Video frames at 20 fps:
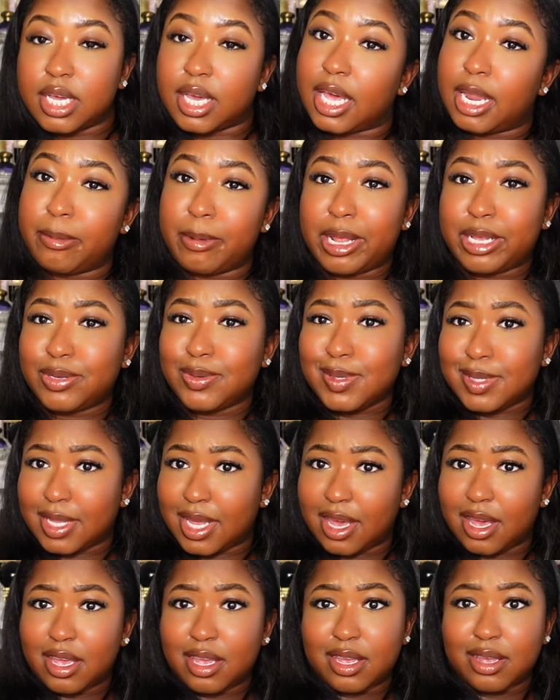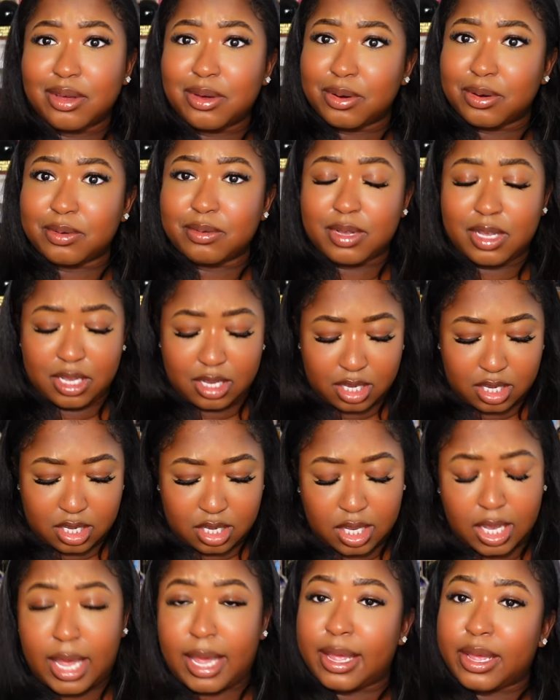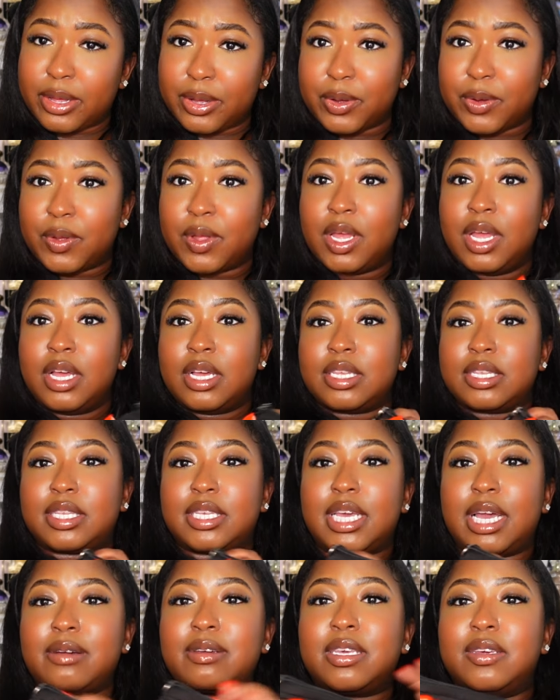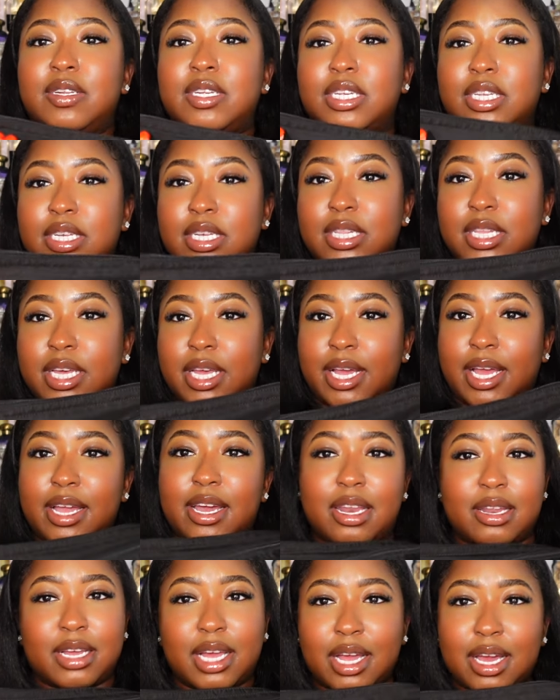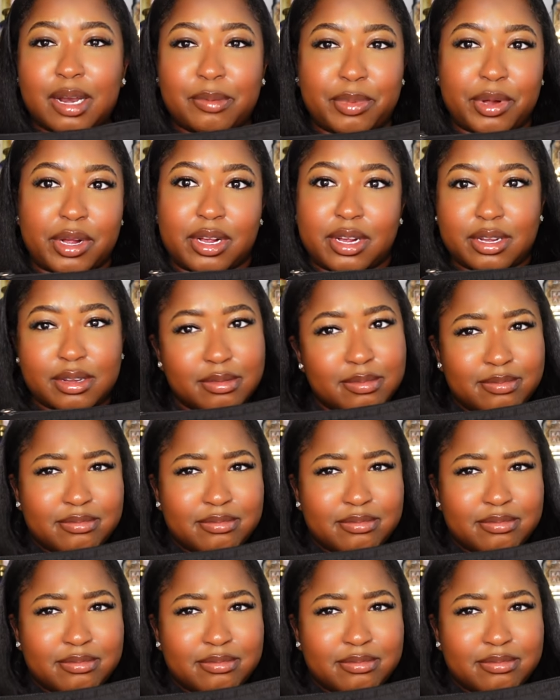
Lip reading: And I'm not using that. Ew. Ew. See how cute is she? Like, I gotta bring her.